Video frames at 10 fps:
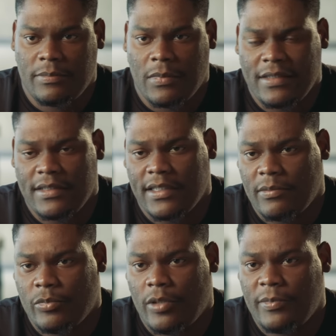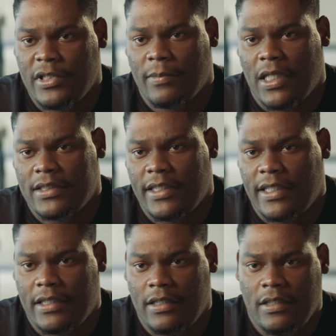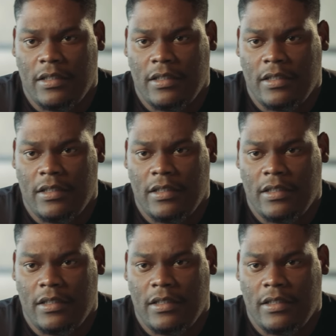it, I think it brought me and my dad,